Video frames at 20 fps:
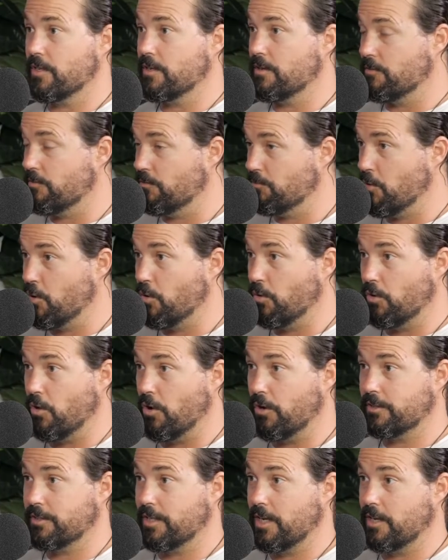and more
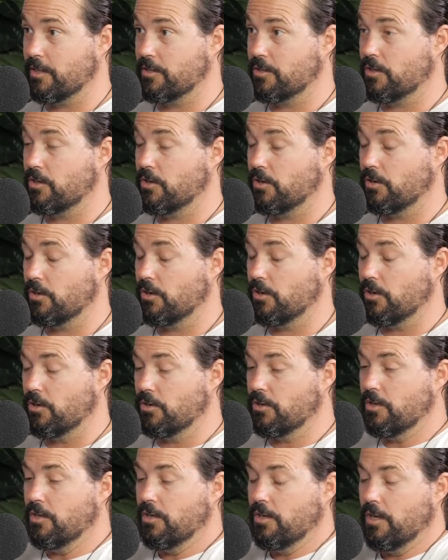lockdowns
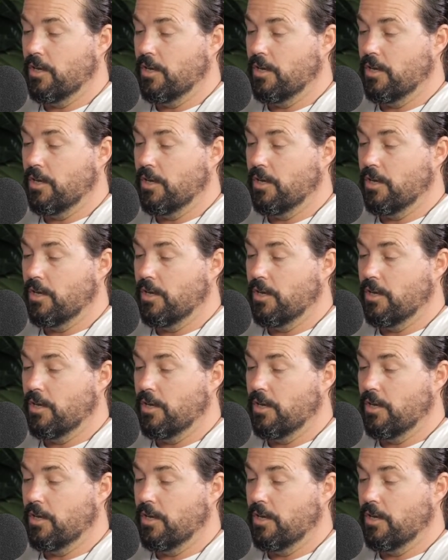occurred,